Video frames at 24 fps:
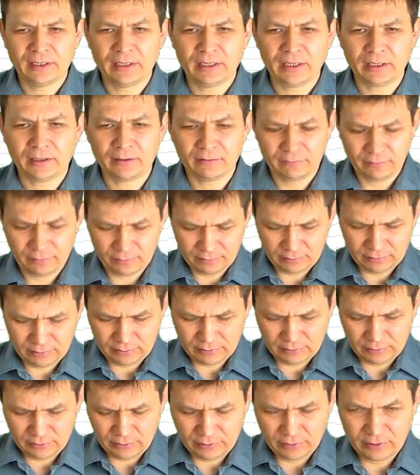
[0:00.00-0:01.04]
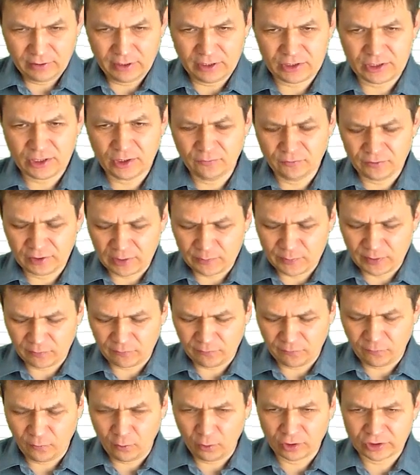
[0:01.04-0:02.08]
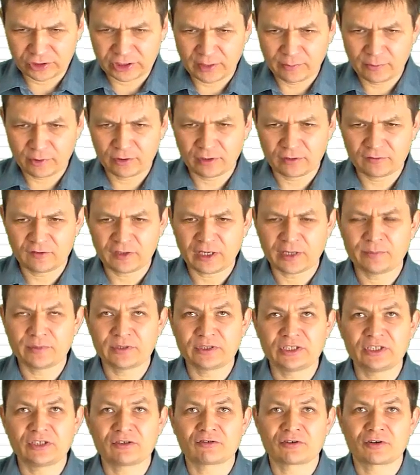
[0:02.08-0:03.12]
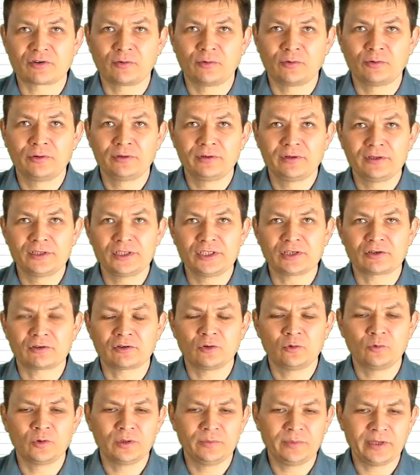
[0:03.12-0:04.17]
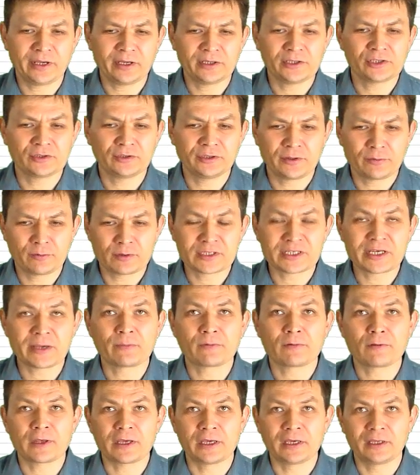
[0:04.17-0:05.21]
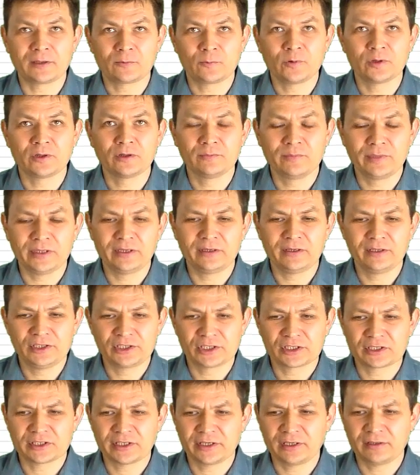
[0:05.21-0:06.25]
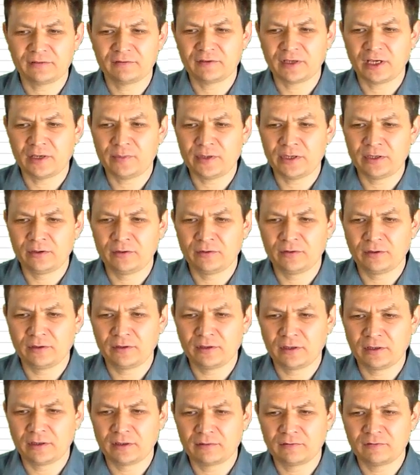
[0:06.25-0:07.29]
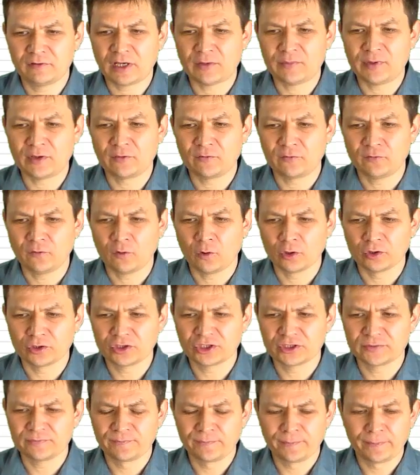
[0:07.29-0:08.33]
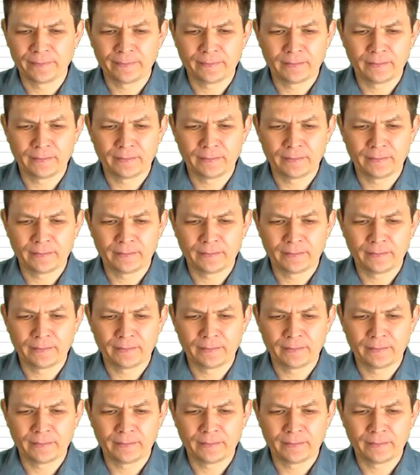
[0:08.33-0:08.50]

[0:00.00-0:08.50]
And instead of typing false, I'm going to type 0. 0 will be actually the same thing. It will be just like typing false.